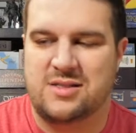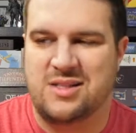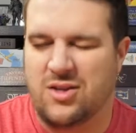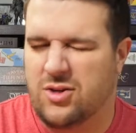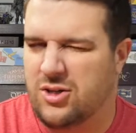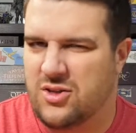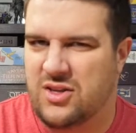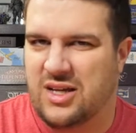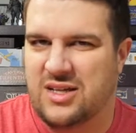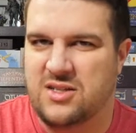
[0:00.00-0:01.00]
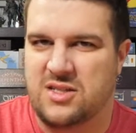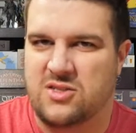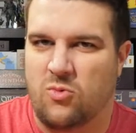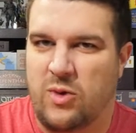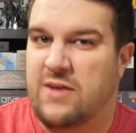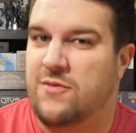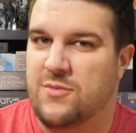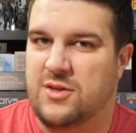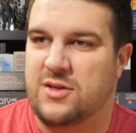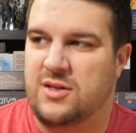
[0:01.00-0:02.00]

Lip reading: The other good thing is it's away from the